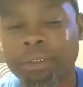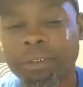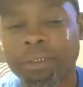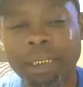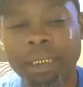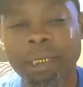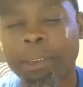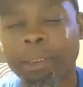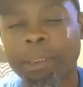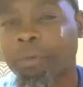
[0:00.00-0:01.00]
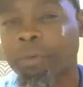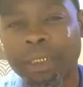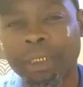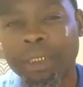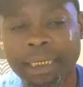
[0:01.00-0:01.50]
a lot of people don't
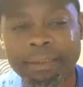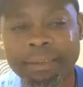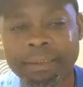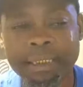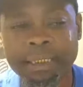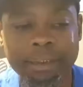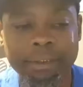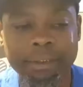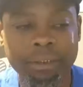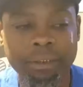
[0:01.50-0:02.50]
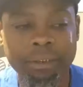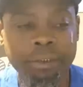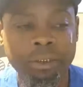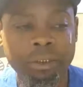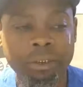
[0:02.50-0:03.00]
realize that
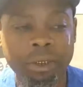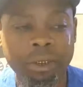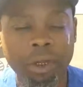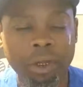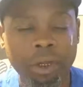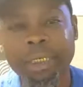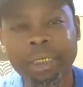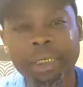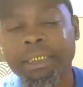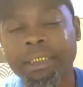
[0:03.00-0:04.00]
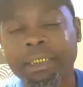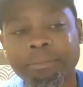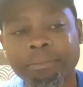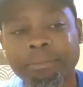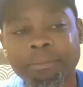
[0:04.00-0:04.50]
earned income